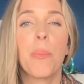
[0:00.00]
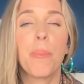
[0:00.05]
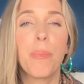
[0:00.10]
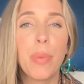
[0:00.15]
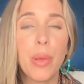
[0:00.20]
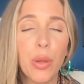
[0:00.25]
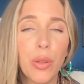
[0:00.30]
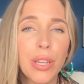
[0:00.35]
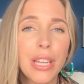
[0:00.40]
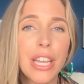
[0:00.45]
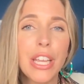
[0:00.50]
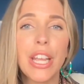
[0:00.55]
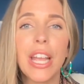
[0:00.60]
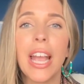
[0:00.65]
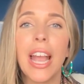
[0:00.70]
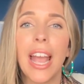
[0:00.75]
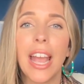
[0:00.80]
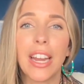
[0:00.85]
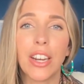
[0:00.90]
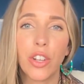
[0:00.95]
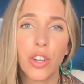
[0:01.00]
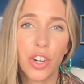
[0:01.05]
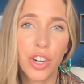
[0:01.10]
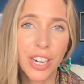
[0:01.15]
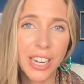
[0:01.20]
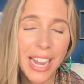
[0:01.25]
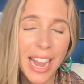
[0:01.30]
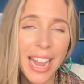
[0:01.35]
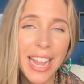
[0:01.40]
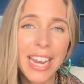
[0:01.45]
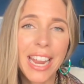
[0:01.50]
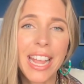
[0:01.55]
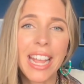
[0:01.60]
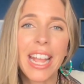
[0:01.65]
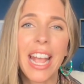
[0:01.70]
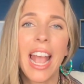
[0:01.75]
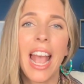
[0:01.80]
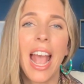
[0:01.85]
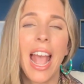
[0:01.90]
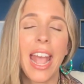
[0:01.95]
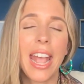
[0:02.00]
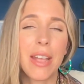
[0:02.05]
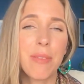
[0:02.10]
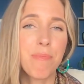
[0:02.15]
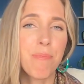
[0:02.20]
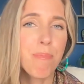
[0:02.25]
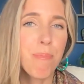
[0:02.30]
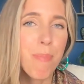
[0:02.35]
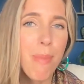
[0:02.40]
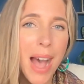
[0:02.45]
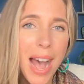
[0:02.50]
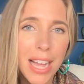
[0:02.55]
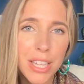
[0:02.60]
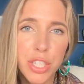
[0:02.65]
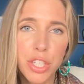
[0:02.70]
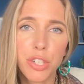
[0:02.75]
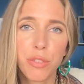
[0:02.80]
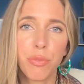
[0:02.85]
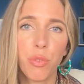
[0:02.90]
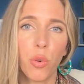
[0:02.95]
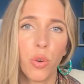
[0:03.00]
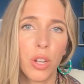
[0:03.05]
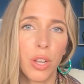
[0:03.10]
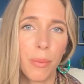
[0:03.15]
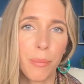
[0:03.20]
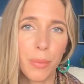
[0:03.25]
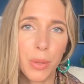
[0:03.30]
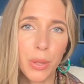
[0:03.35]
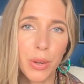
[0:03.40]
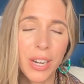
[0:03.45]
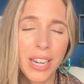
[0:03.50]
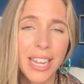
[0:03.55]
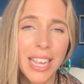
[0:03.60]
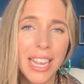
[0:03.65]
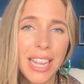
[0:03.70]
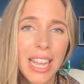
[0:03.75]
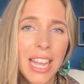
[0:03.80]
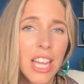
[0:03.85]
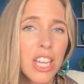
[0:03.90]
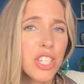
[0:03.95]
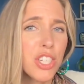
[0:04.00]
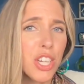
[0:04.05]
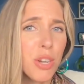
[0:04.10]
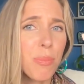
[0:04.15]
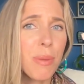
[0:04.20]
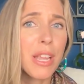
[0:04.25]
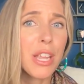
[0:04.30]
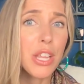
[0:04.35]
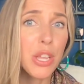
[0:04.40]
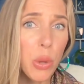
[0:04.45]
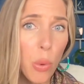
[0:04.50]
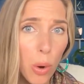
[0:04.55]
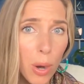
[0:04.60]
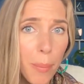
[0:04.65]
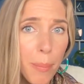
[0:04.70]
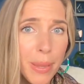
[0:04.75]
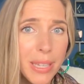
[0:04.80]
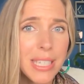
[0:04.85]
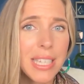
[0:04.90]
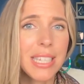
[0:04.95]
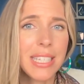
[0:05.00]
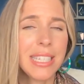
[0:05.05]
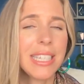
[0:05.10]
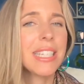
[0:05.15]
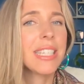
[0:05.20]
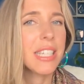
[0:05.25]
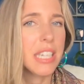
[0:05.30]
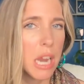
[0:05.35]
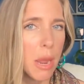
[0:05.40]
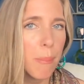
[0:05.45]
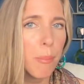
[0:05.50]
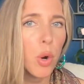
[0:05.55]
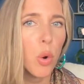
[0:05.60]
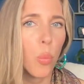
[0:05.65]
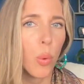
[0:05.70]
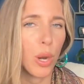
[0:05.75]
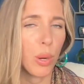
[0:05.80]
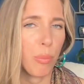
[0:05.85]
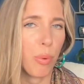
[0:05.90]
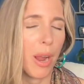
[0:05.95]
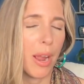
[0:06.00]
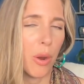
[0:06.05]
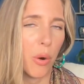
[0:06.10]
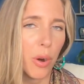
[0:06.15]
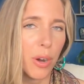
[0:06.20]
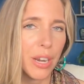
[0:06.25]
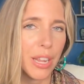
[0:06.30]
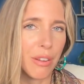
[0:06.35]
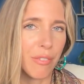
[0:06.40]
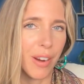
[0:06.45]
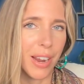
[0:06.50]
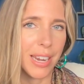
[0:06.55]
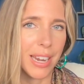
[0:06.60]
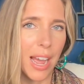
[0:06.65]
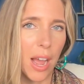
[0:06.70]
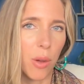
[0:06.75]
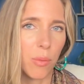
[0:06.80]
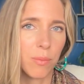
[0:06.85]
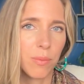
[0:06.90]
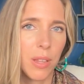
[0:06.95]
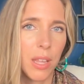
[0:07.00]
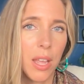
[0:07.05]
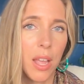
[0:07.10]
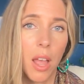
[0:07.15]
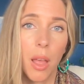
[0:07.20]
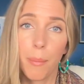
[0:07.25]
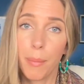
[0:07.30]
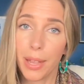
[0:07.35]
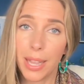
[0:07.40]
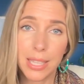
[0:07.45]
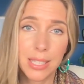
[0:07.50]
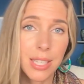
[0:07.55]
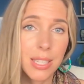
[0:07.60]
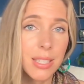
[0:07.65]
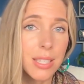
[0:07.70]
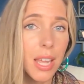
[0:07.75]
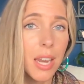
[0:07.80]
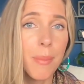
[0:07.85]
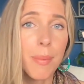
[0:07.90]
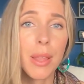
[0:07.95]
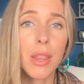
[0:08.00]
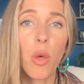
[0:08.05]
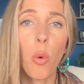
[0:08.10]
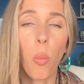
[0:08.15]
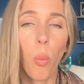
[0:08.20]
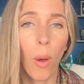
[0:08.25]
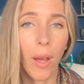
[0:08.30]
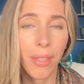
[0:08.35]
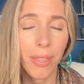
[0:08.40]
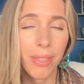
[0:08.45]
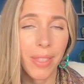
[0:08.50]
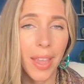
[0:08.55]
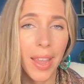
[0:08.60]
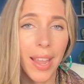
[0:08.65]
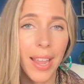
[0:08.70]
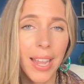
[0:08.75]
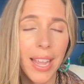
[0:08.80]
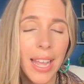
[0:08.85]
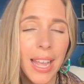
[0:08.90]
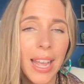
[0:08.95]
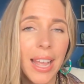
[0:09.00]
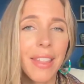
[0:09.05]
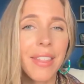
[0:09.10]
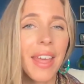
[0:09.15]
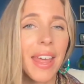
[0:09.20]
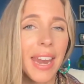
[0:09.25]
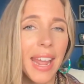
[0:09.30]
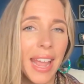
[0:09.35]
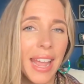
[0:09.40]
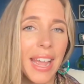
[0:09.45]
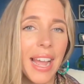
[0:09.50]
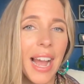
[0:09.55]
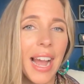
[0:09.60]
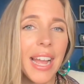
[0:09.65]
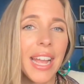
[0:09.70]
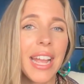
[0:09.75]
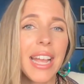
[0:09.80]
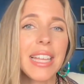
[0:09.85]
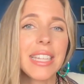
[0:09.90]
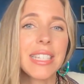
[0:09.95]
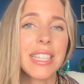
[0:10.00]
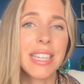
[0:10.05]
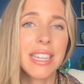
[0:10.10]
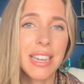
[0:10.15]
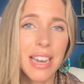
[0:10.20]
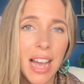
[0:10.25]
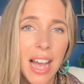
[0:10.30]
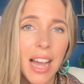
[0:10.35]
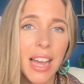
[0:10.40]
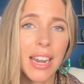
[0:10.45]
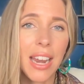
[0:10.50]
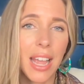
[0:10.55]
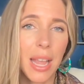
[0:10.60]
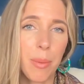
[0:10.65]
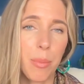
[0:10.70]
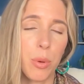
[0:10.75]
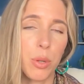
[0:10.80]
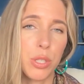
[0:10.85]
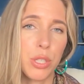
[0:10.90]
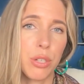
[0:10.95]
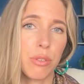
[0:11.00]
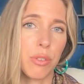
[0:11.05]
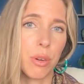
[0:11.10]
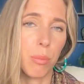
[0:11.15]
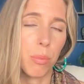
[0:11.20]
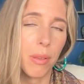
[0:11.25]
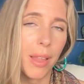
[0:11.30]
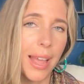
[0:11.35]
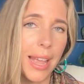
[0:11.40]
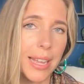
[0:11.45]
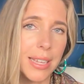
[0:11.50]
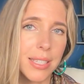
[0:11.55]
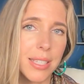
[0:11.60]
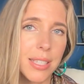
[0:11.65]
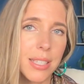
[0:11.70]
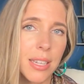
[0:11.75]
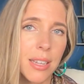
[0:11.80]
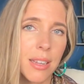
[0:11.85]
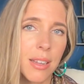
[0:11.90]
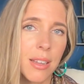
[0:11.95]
building and creating a masterful community should be your business's #1 priority right now, because it's going to be the one thing that AI is not able to replace.